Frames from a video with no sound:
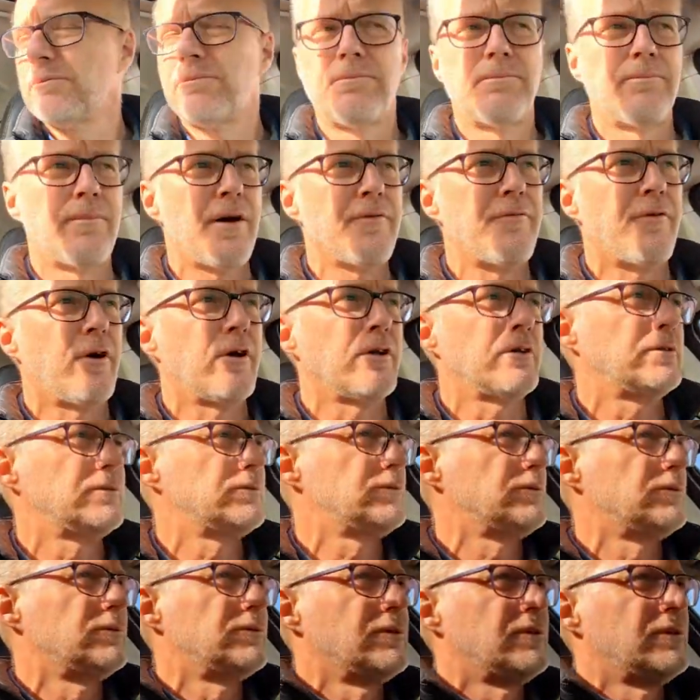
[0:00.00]
My fault.
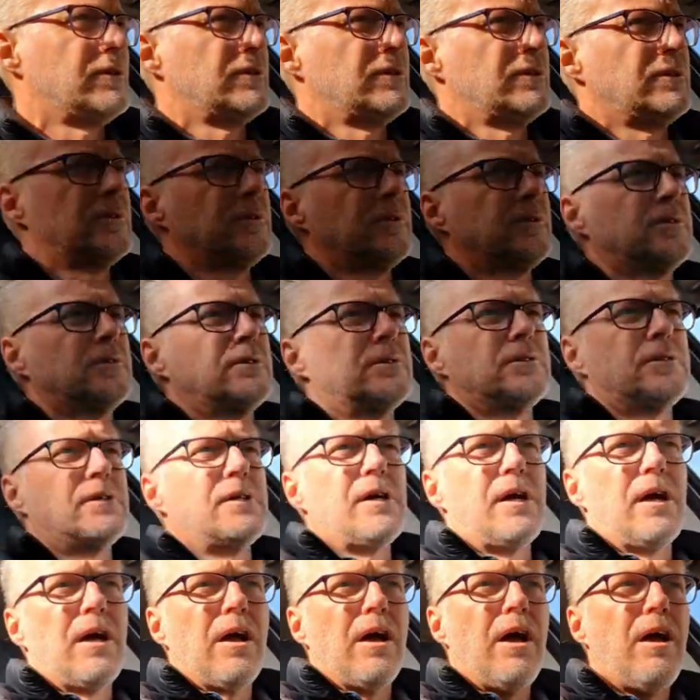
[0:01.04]

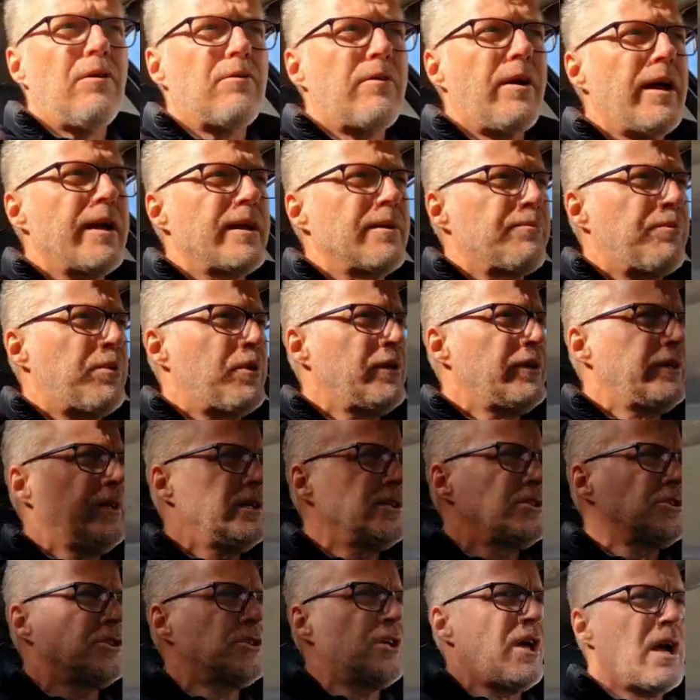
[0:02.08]
All right, pulling in
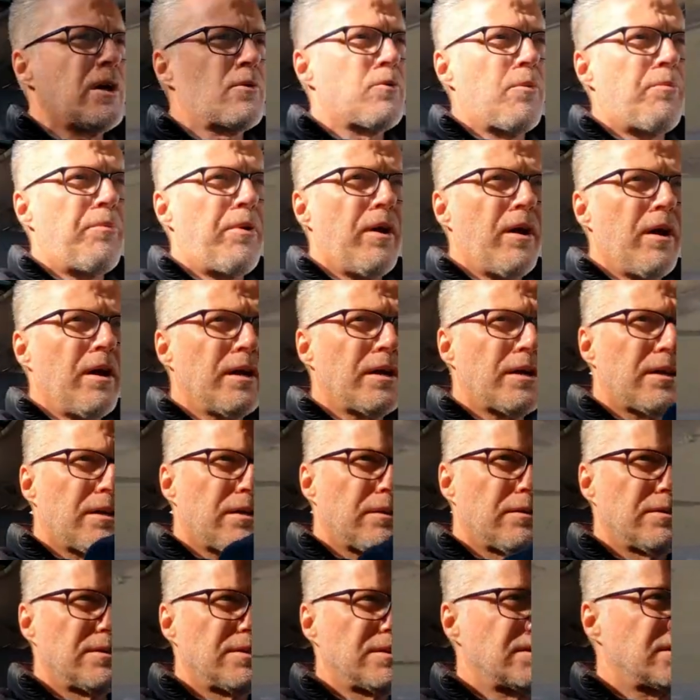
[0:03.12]
Chautauqua Park.
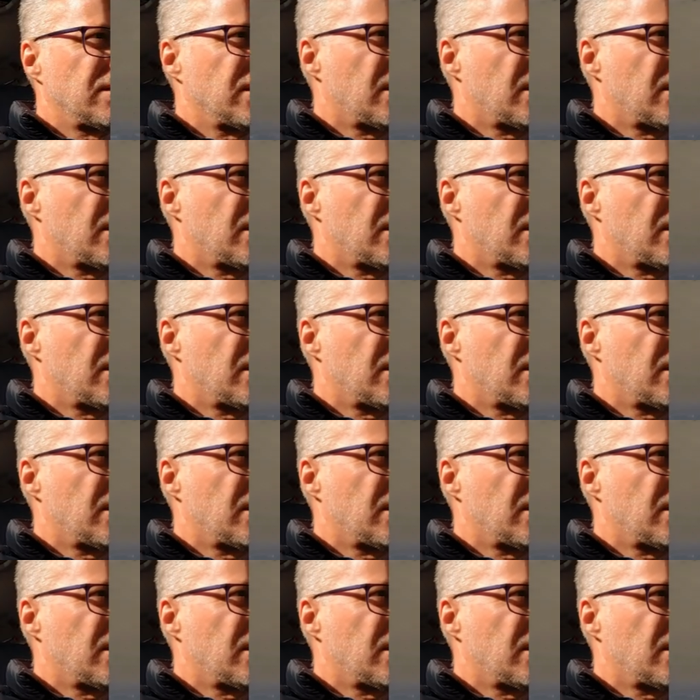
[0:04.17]
This is the